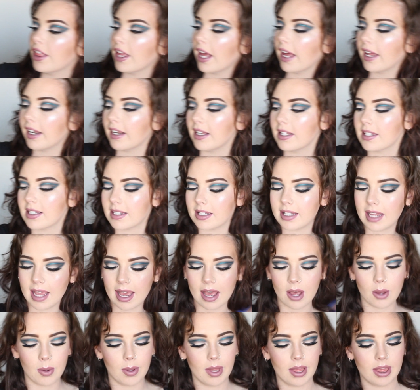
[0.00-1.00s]
That is
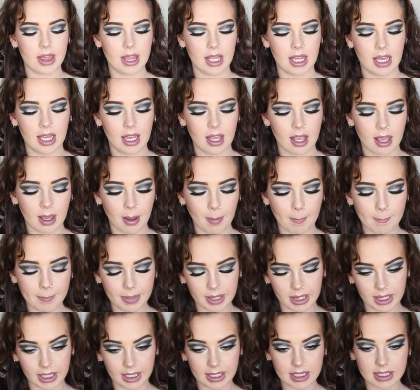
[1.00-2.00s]
now the
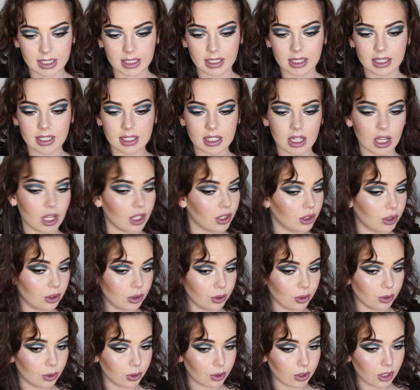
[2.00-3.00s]
completed
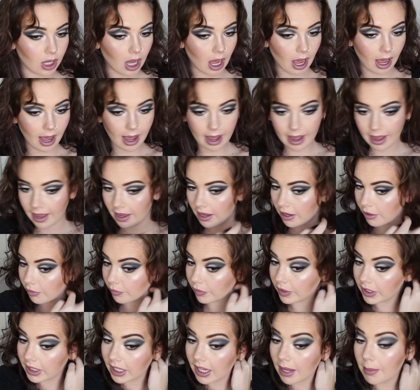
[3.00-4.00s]
look. I
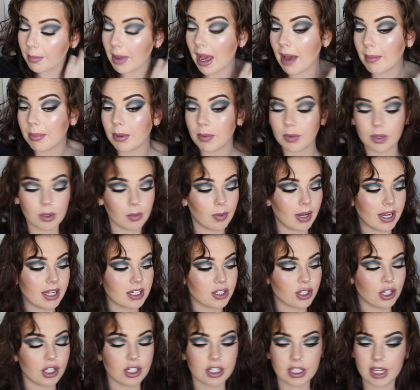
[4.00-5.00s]
really am happy with the way
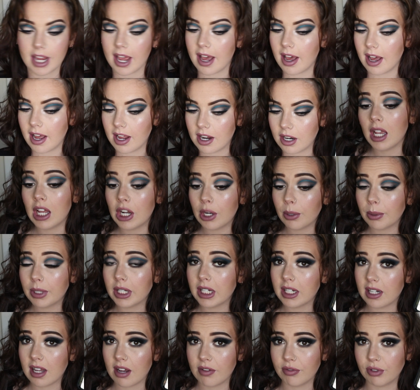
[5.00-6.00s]
it turned out. I know we
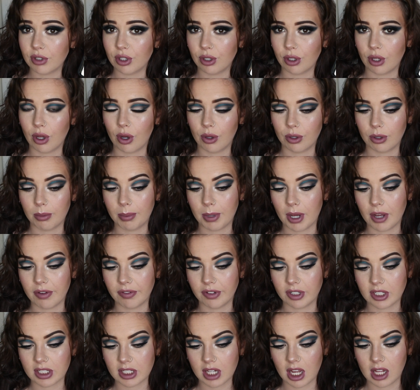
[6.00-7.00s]
didn't have all the
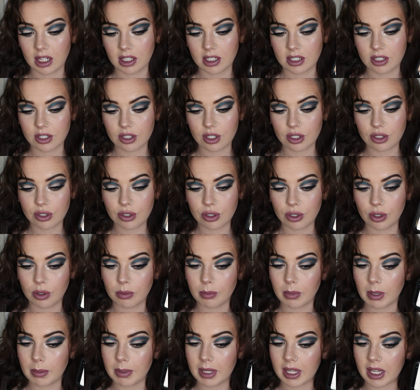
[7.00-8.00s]
perfect colours
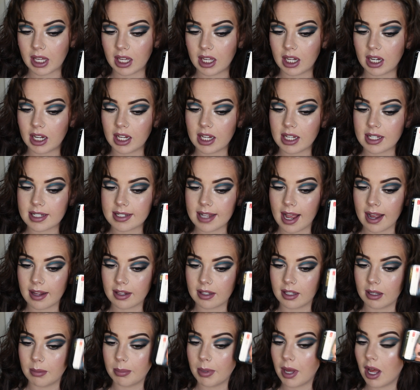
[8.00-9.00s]
to mimic it
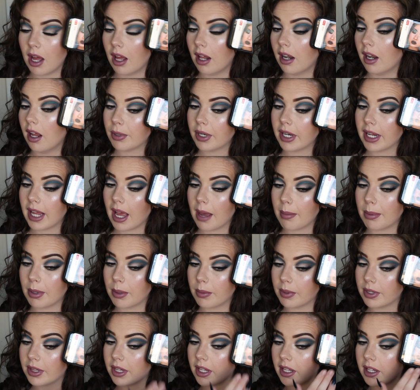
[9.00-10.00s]
exactly, but pretty
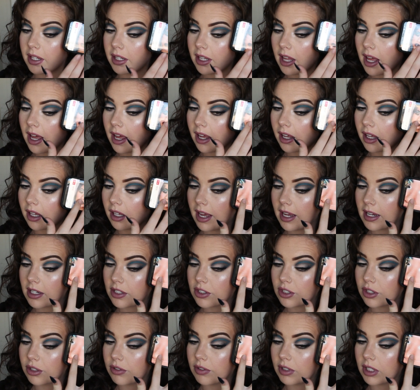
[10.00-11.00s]
happy with it. Like, I
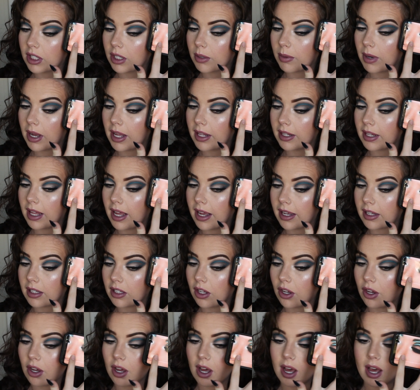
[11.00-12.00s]
actually really quite like
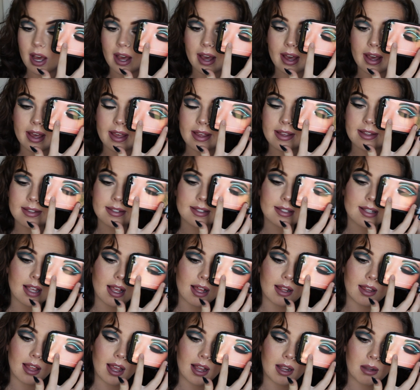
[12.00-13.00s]
her eyes.
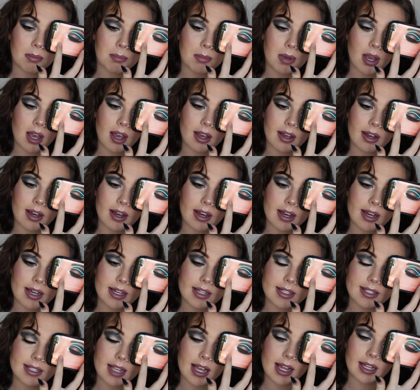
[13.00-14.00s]
I like my
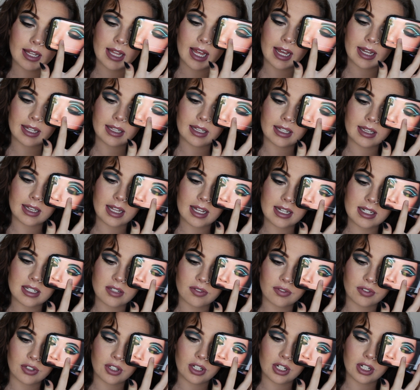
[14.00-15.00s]
eyes. I like that they're
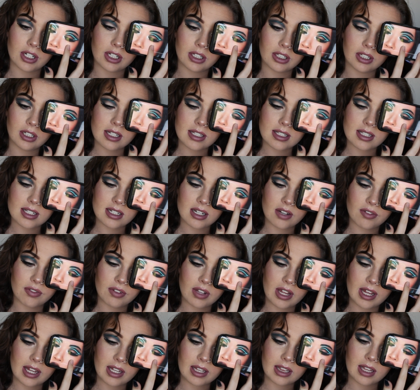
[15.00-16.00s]
different and
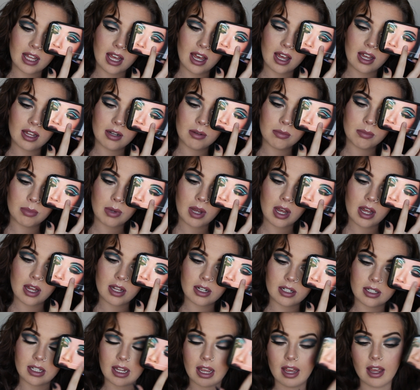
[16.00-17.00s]
stuff like that.
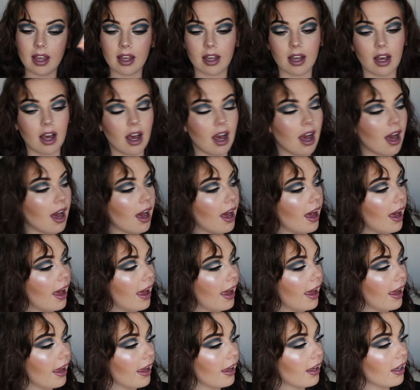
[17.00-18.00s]
But yeah,
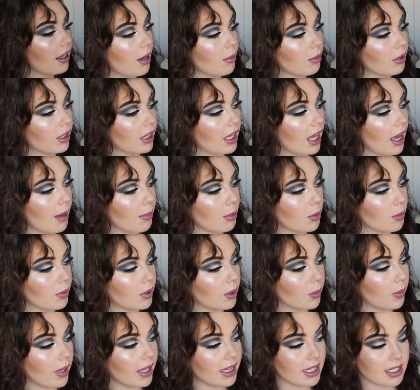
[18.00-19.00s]
I am really happy
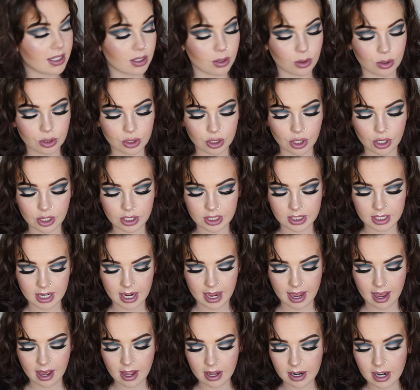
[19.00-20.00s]
with the way this look turned
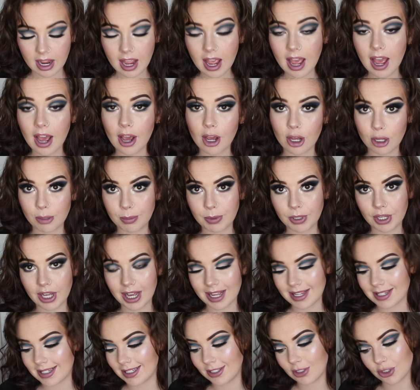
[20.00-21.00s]
out. I hope you
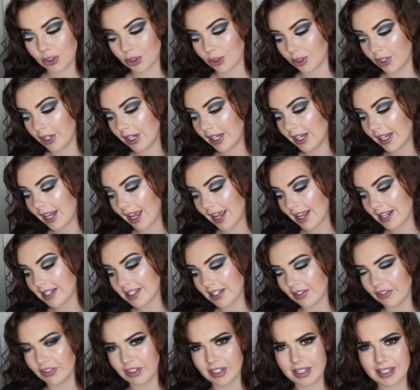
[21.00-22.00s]
guys enjoyed,
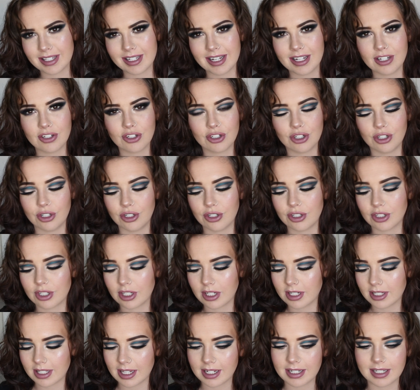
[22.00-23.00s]
and definitely stay tuned
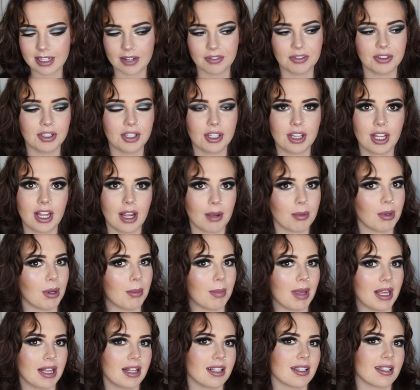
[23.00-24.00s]
because I definitely think I'm going
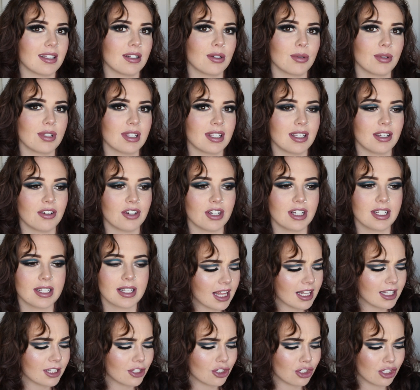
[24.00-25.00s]
to make this into a series.
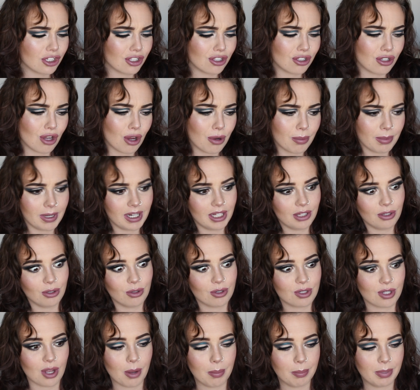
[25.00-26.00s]
There's just so many
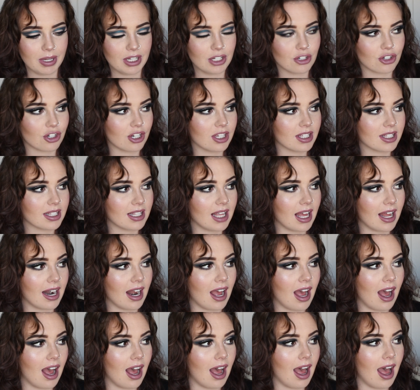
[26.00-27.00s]
looks on Pinterest that
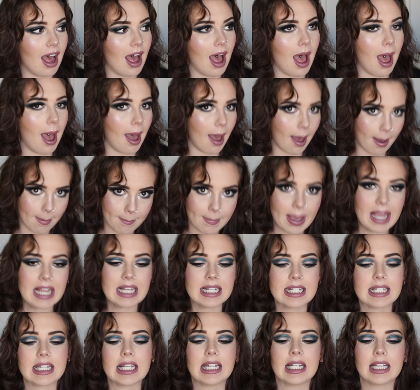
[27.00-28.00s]
are
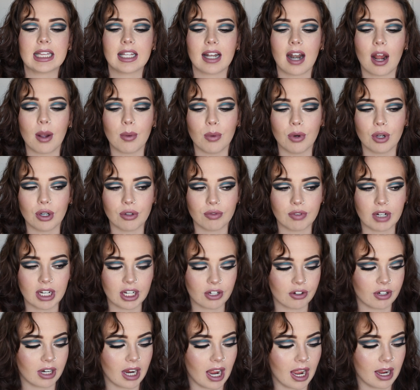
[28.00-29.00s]
amazing that I want to
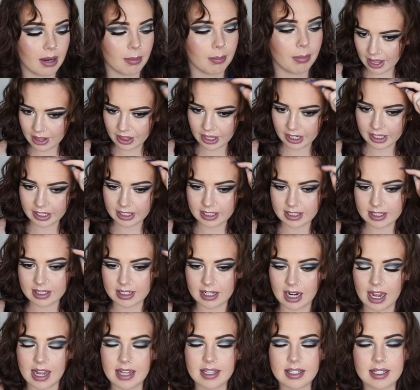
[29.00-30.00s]
recreate. I think
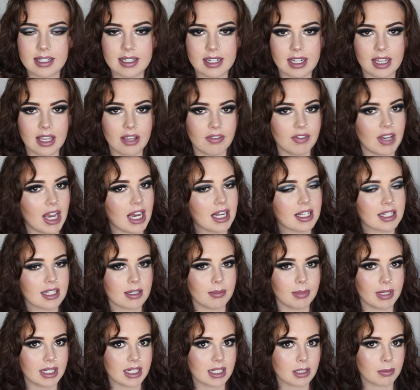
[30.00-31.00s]
it's nice to give out
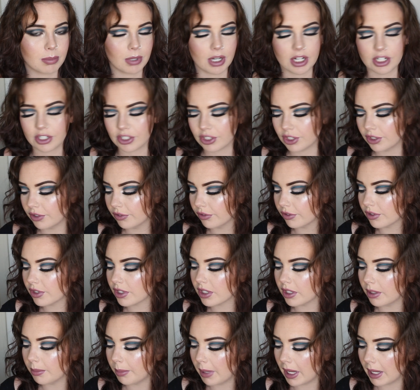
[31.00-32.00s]
some inspiration
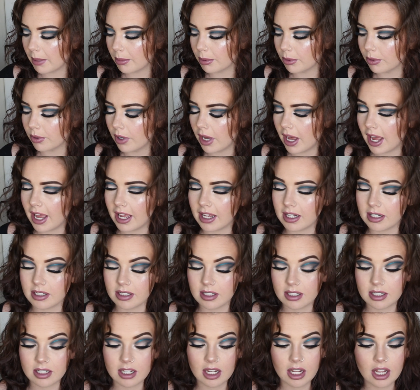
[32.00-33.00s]
to people
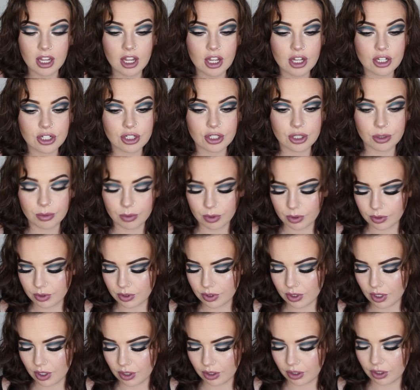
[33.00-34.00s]
and to
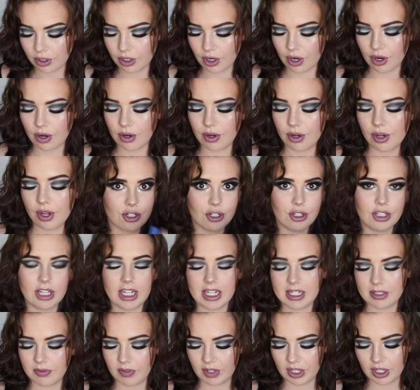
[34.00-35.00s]
also, you know, do
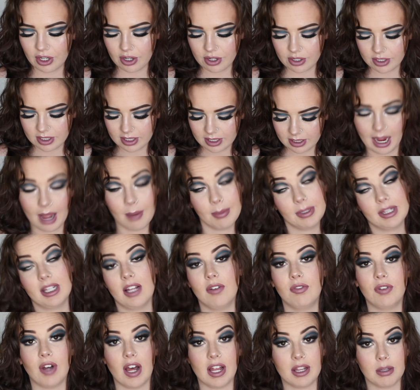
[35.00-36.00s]
these videos, and I would
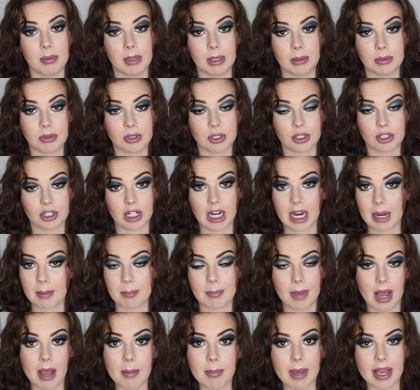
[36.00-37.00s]
love for other people to
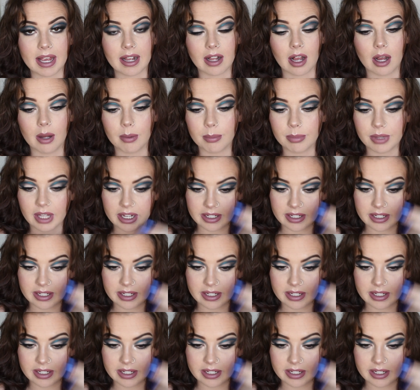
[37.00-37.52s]
create my makeup.